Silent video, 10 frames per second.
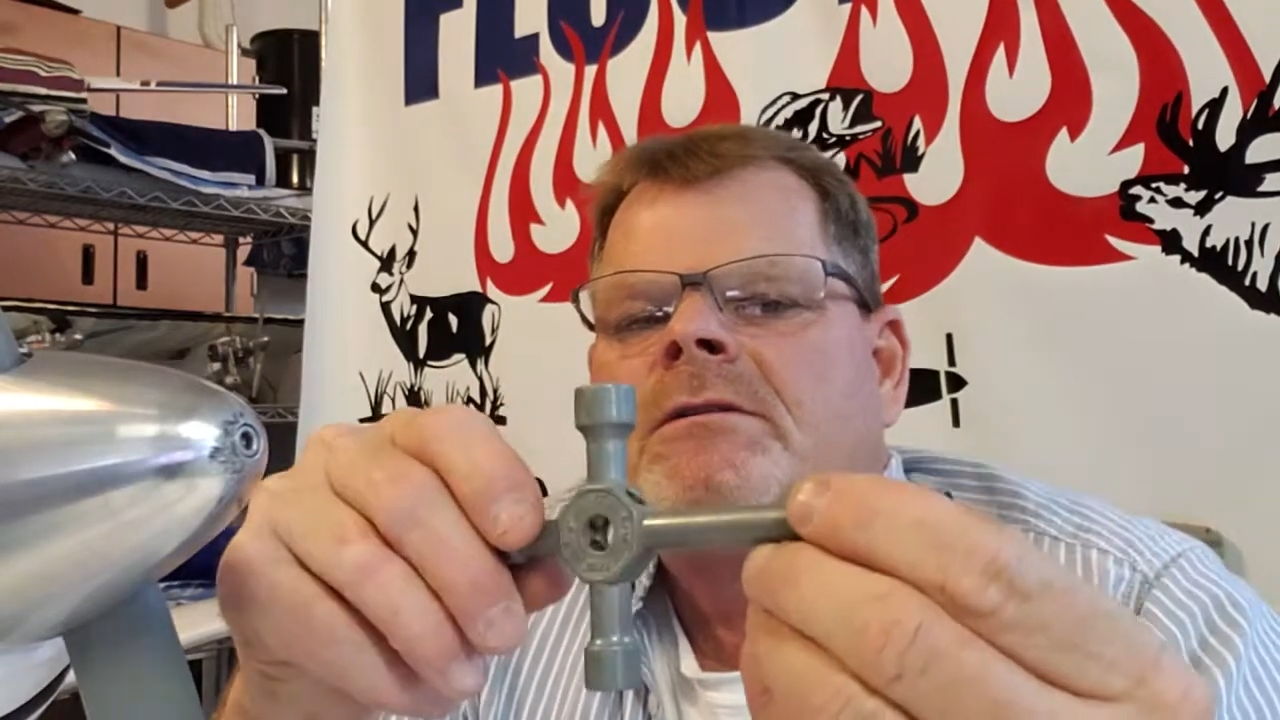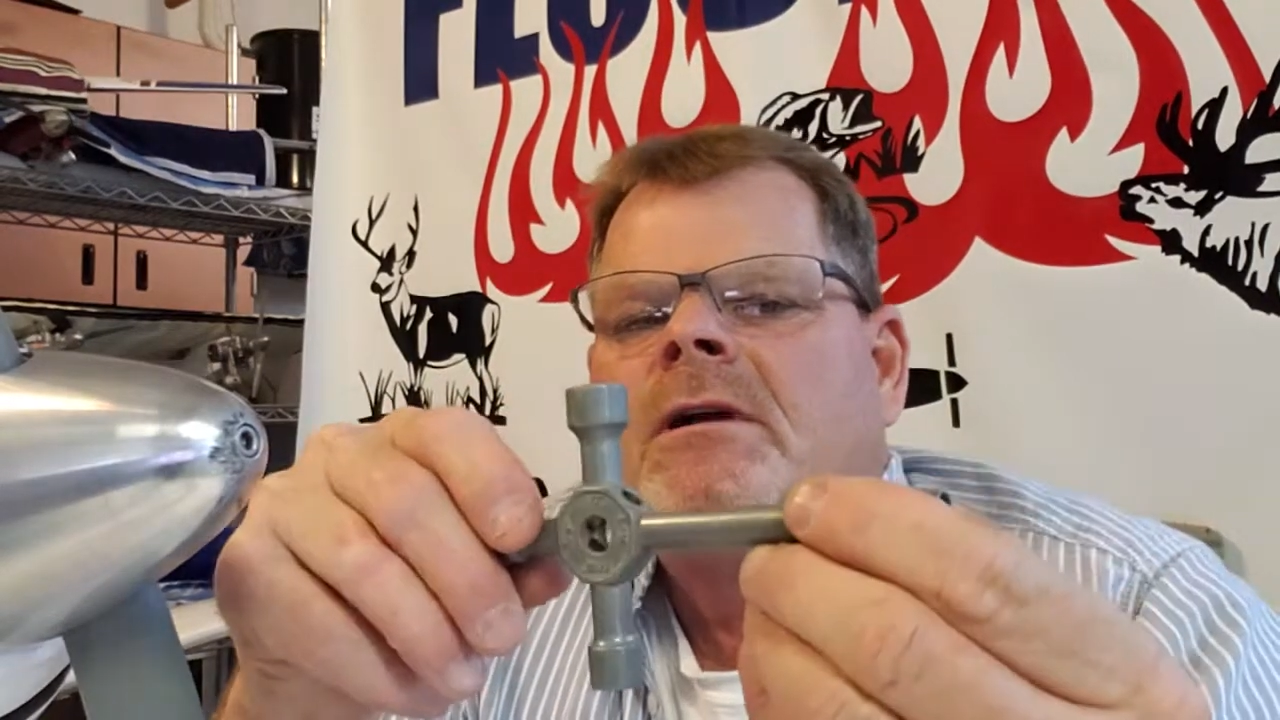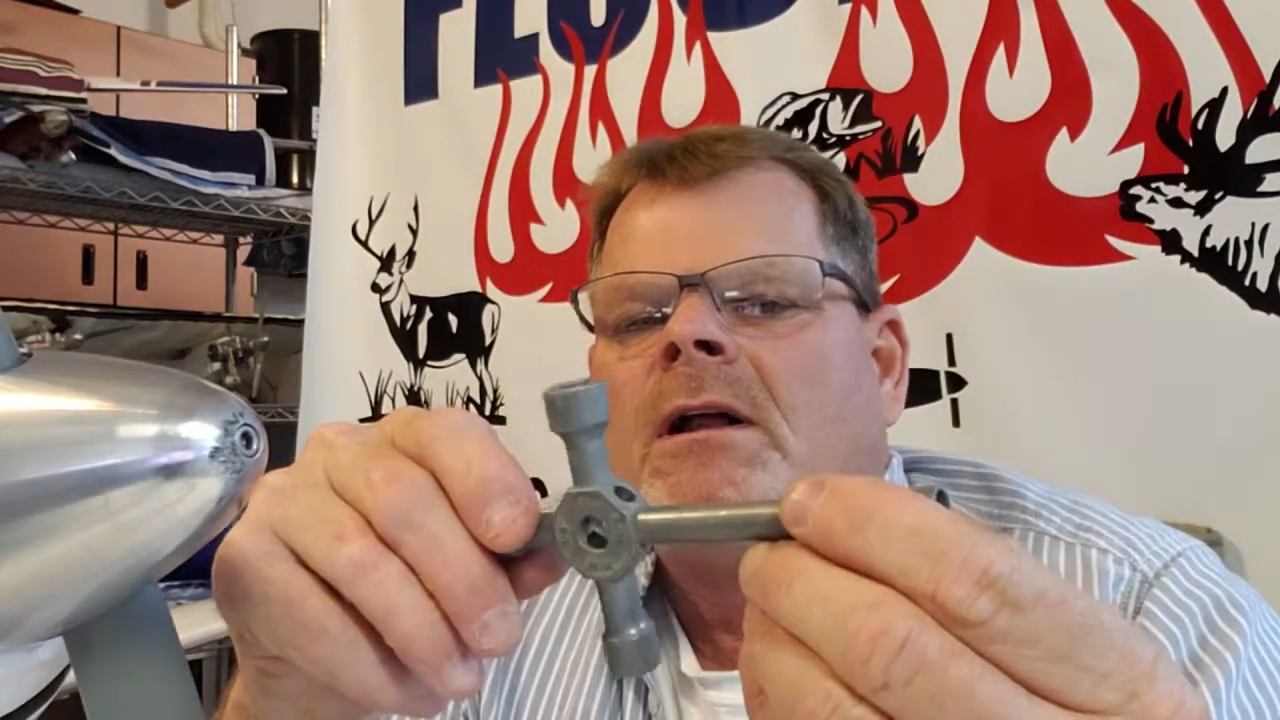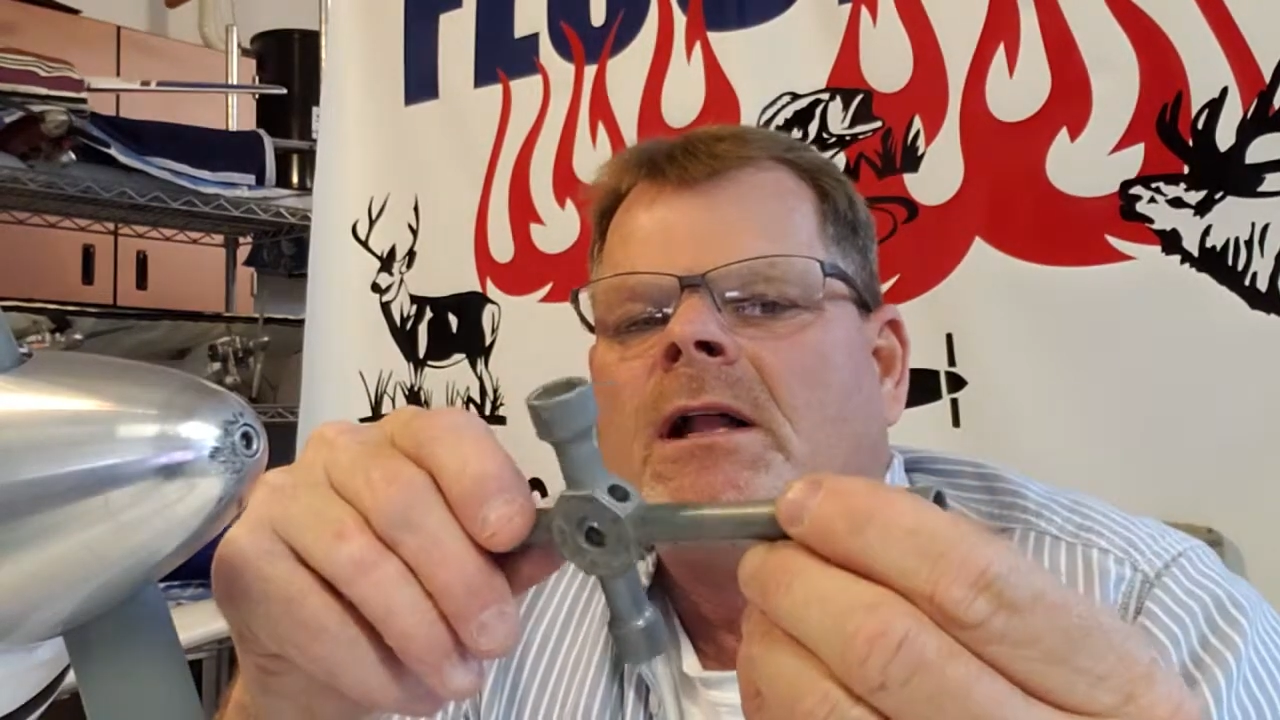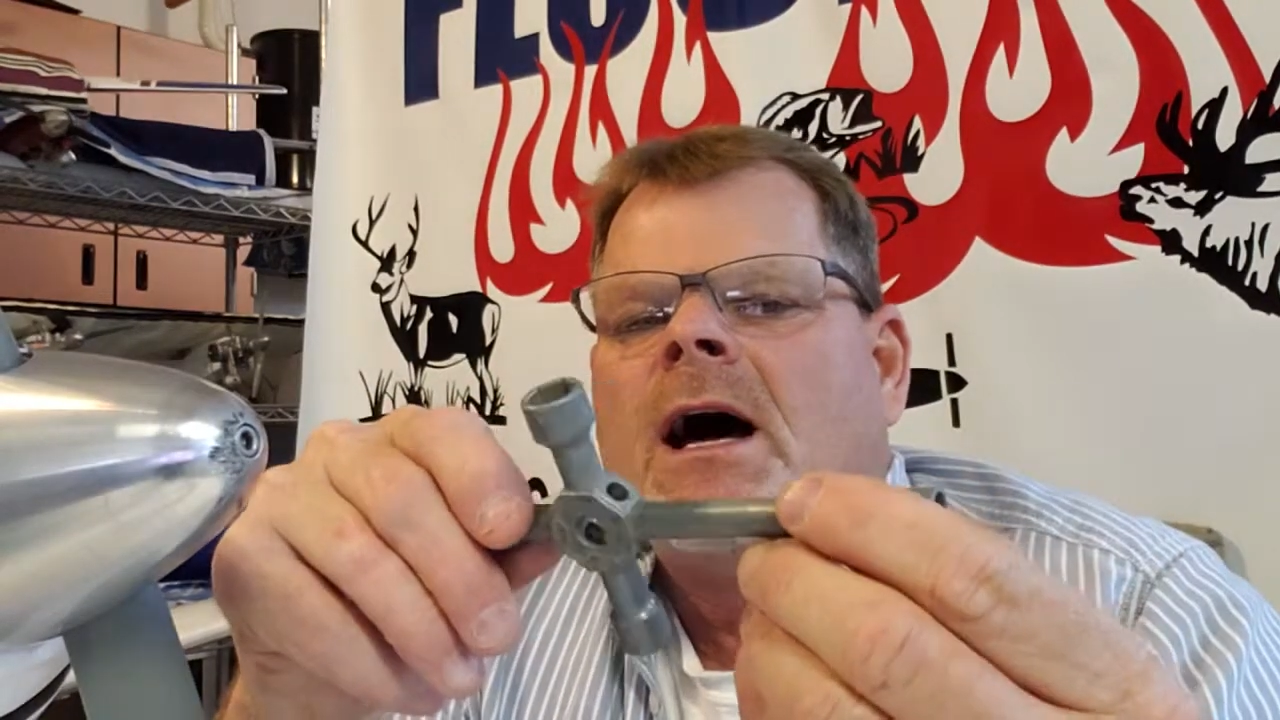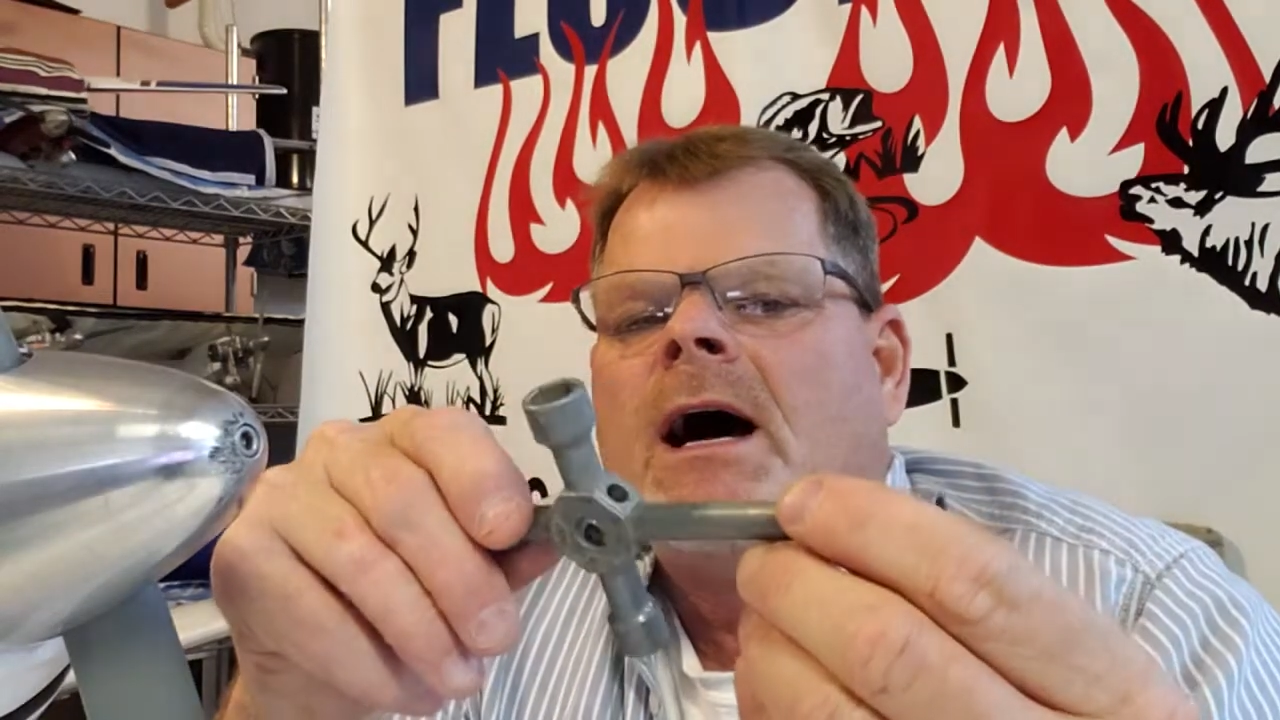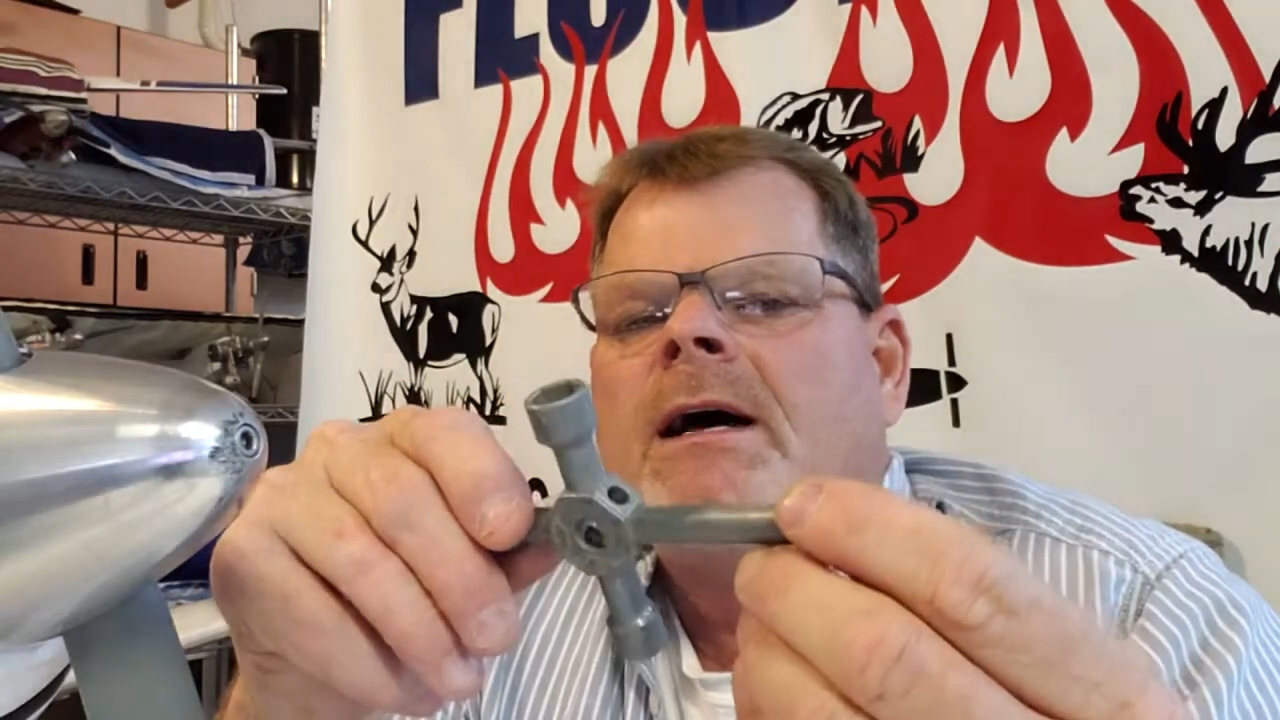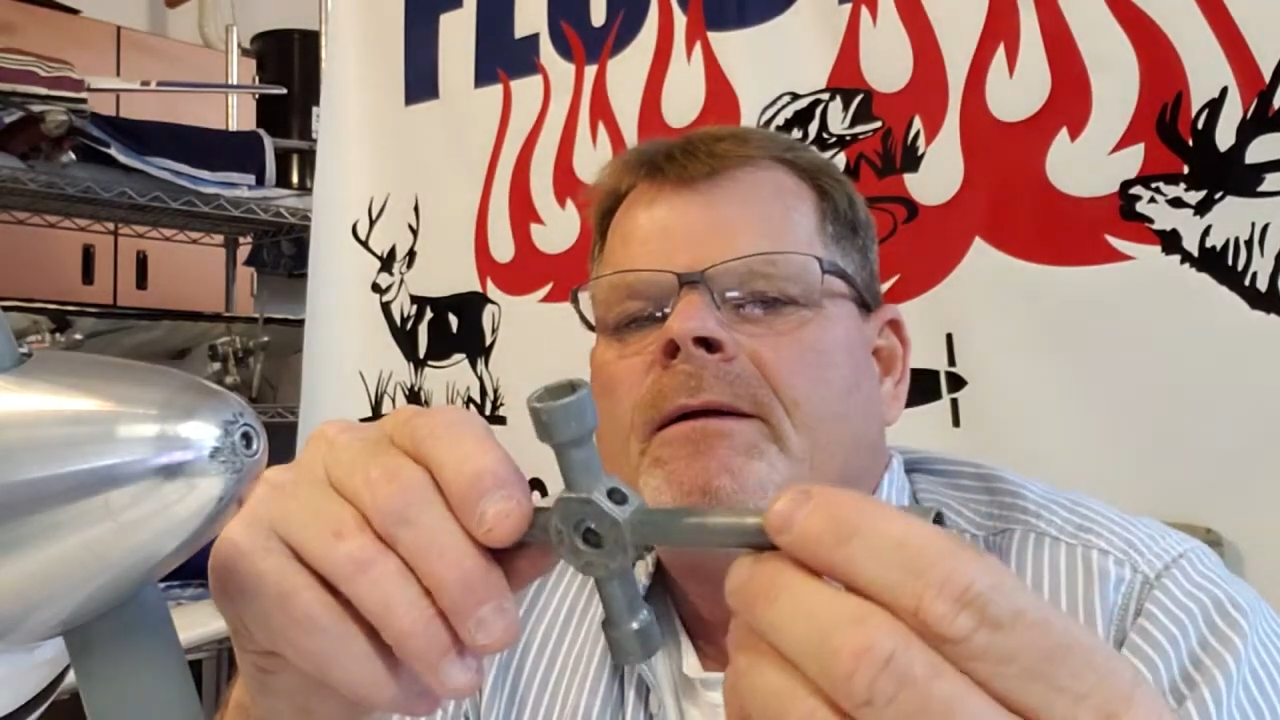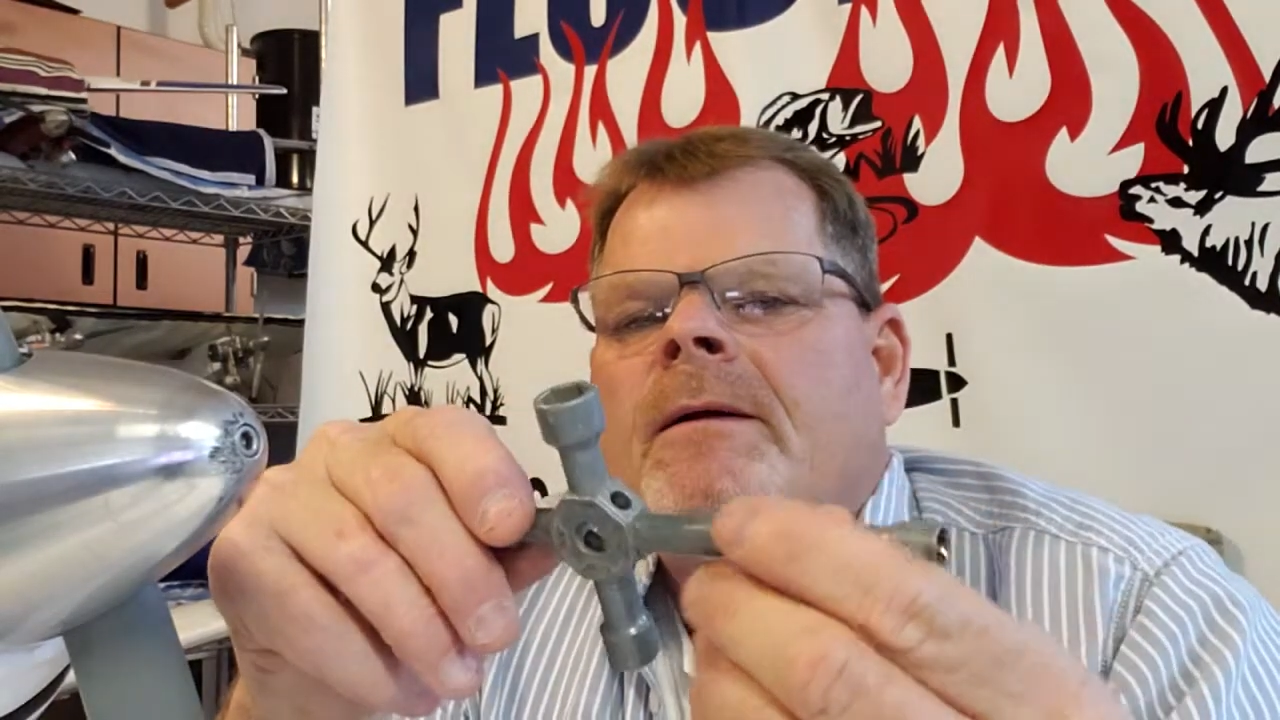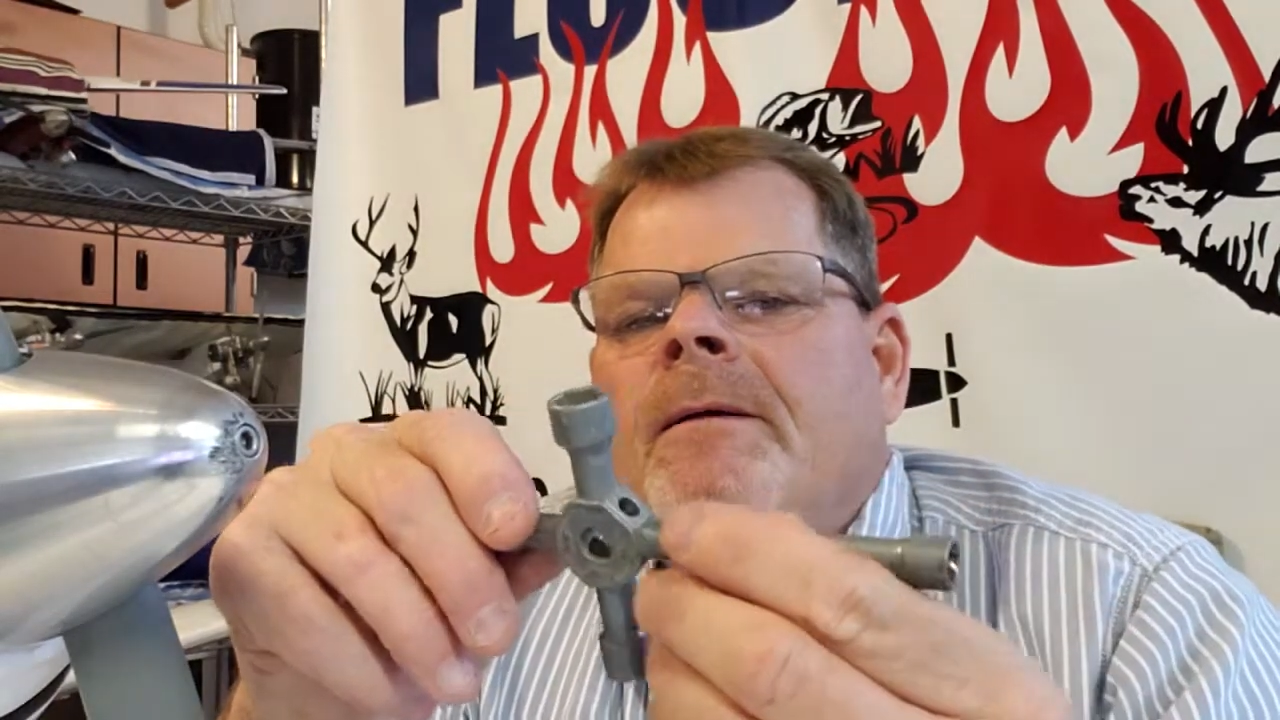a lot.